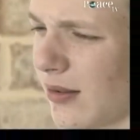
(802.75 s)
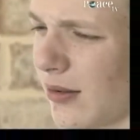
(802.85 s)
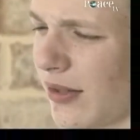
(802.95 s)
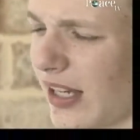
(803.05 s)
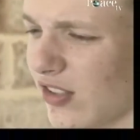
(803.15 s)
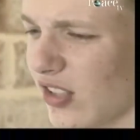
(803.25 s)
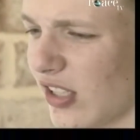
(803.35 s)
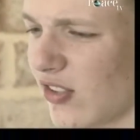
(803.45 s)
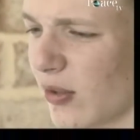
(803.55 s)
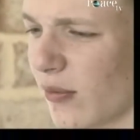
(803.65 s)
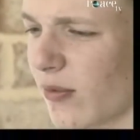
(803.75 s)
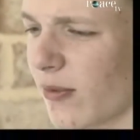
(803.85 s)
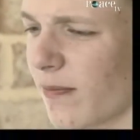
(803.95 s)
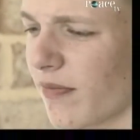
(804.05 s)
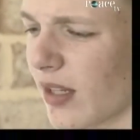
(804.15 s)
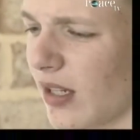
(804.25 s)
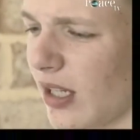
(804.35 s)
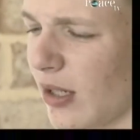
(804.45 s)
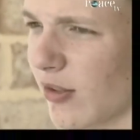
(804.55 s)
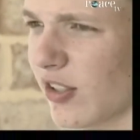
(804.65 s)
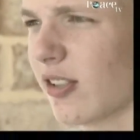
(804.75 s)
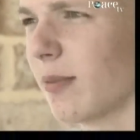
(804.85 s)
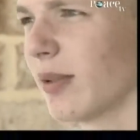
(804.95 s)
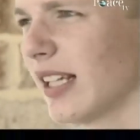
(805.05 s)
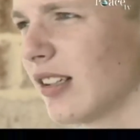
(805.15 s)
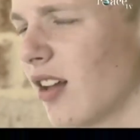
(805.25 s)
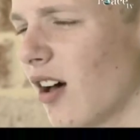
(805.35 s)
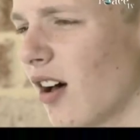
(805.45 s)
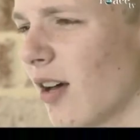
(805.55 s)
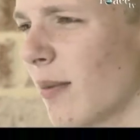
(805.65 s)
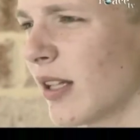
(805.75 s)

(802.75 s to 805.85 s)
They actually sort of, it was a complete lie,